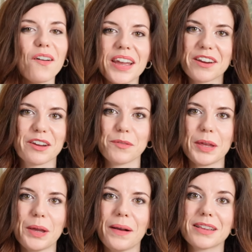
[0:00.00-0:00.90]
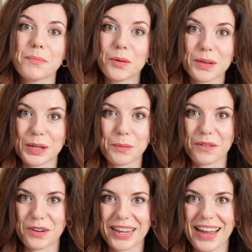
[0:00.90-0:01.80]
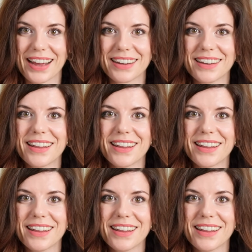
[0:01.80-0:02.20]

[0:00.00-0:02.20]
hearing from you and supporting you wherever I can.